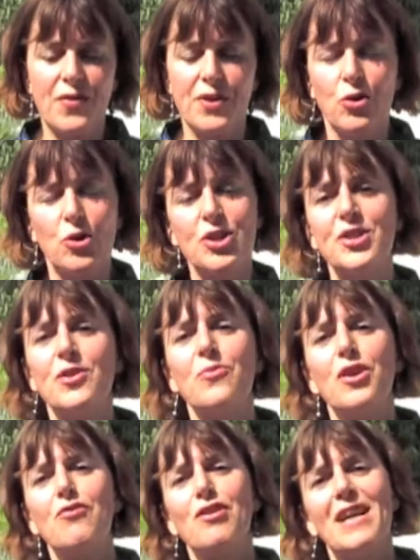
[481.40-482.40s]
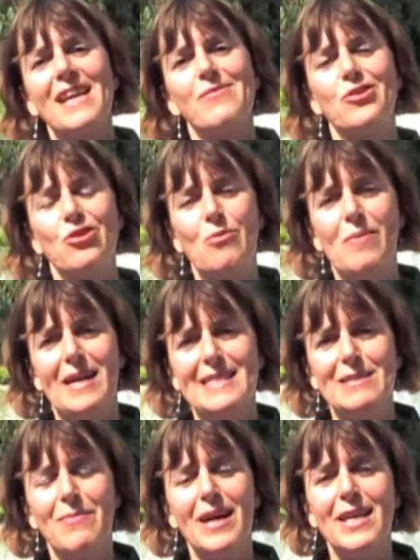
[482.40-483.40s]
the course that we're running with Thought
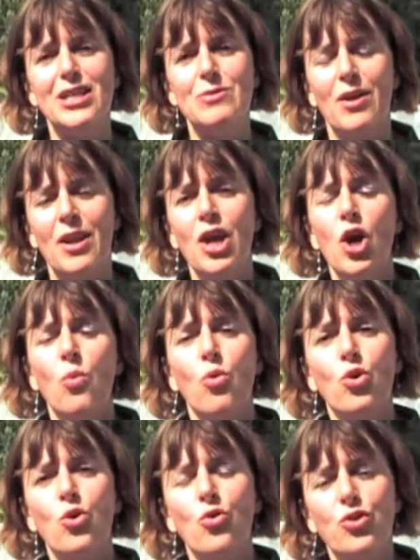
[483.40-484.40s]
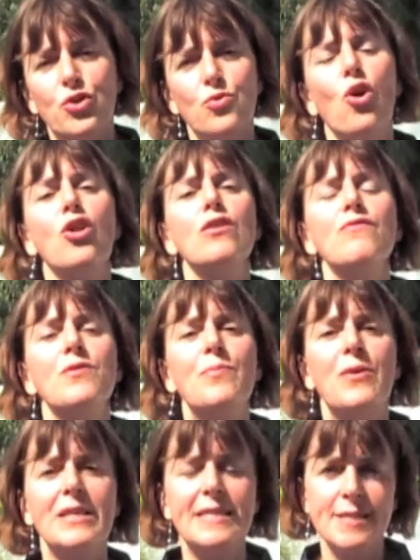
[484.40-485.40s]
Pattern Management will go through all of the
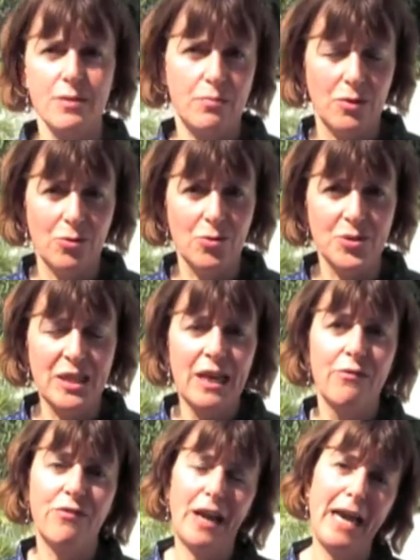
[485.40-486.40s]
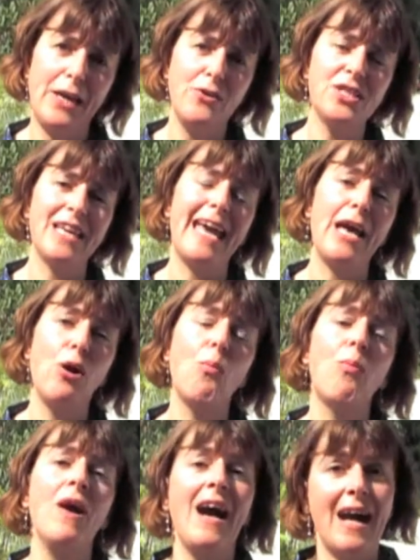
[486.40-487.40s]
principles for how to
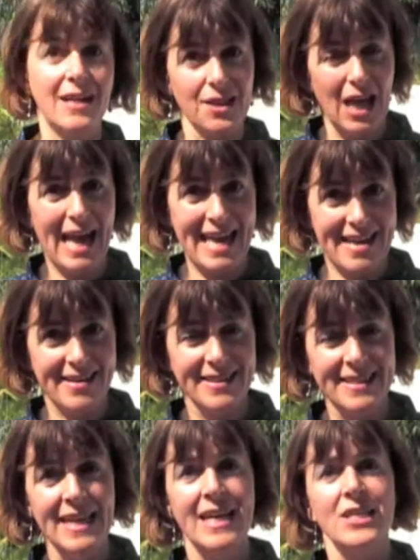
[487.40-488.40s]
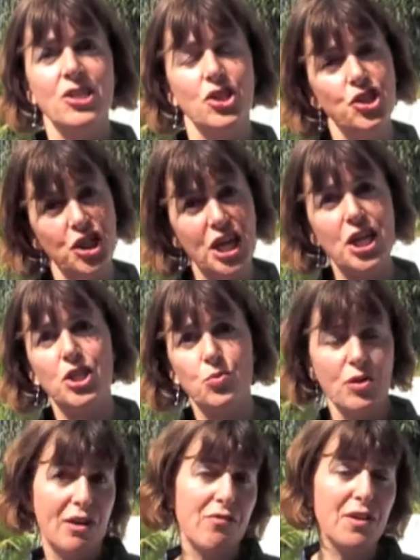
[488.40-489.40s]
help a client to change
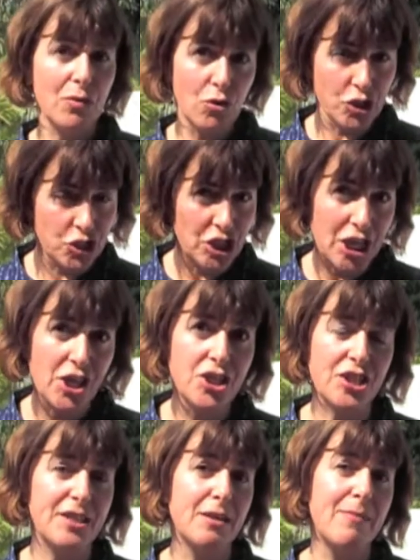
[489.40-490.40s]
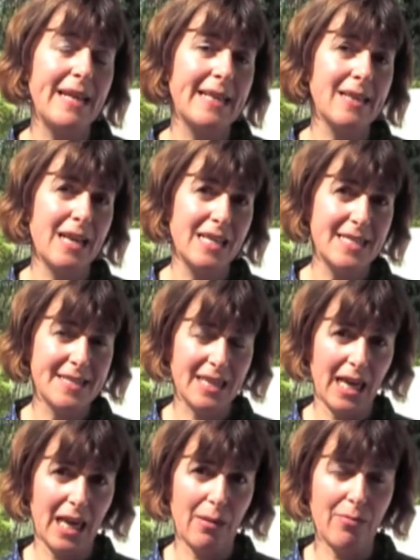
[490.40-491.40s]
whatever they want to change in their mental
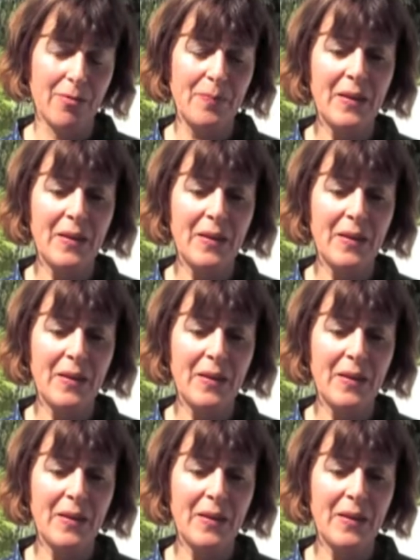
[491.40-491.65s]
landscape.